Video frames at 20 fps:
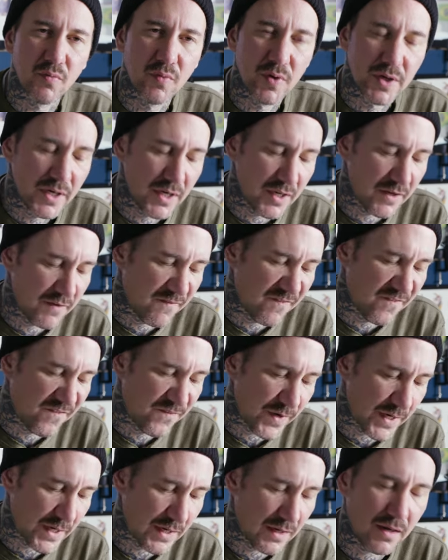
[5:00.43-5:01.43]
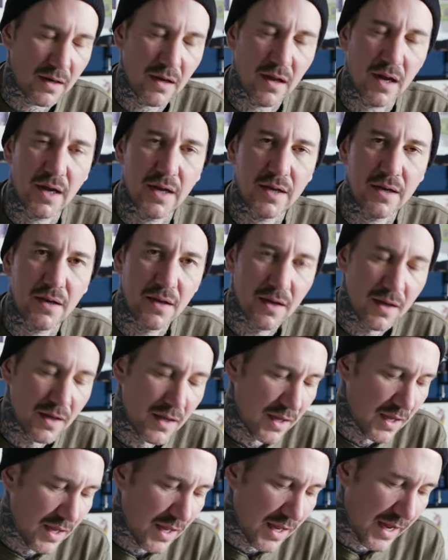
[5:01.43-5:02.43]
a really thick line.
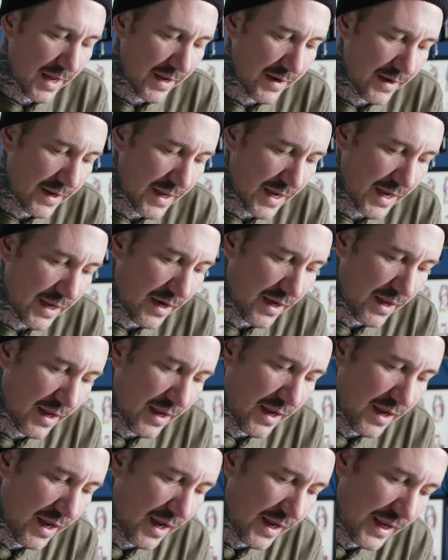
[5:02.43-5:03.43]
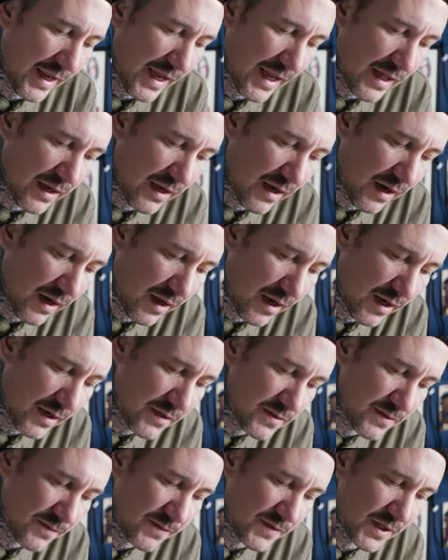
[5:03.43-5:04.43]
And then again, the
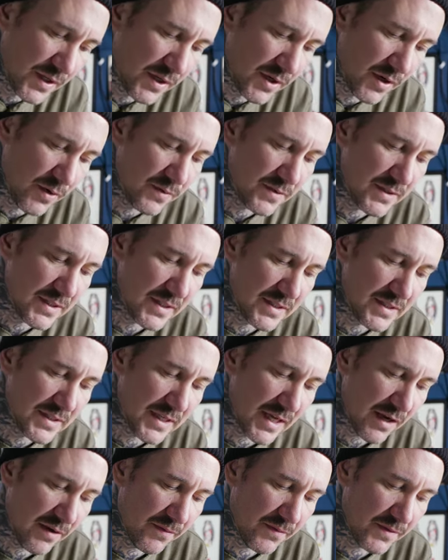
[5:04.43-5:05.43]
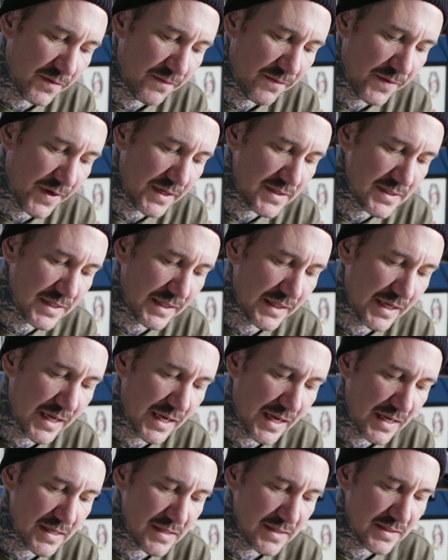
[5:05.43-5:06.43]
lines of the ghost itself, the face and the
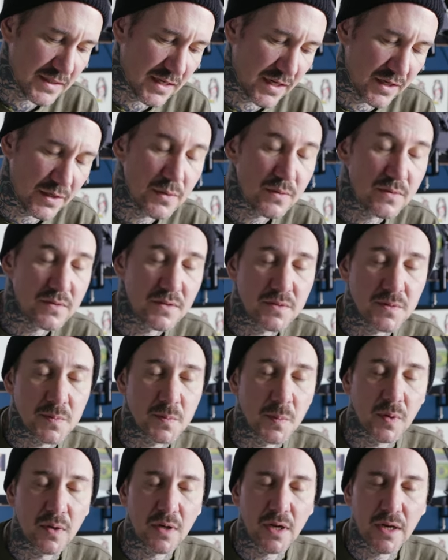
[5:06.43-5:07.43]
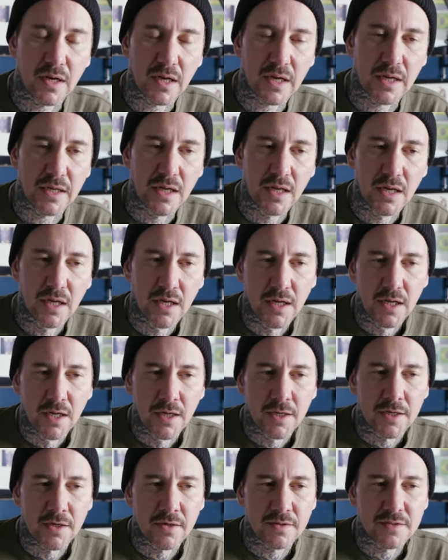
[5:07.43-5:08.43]
hands, I use a smaller line
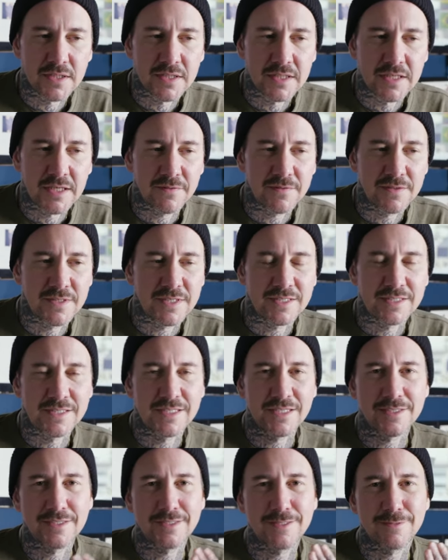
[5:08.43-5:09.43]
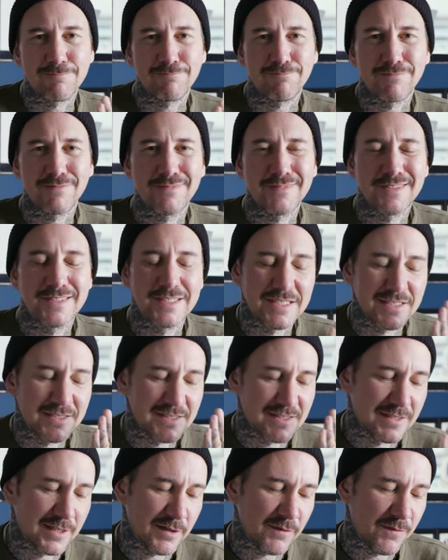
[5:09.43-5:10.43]
because it gives it this
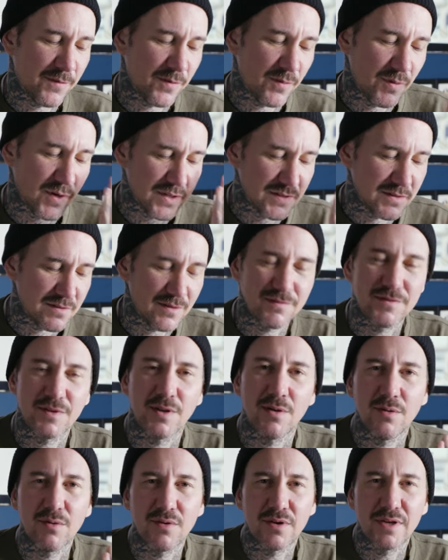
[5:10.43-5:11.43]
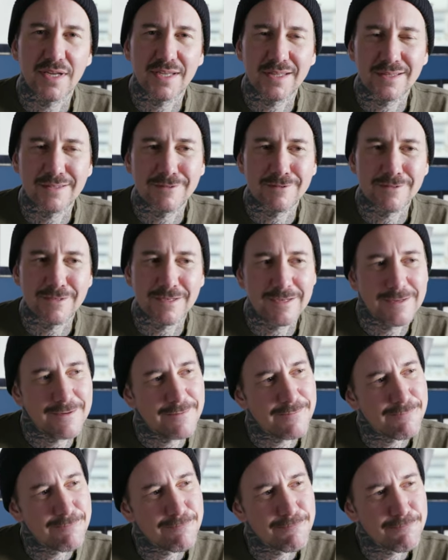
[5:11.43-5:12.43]
this difference of the look. It uh,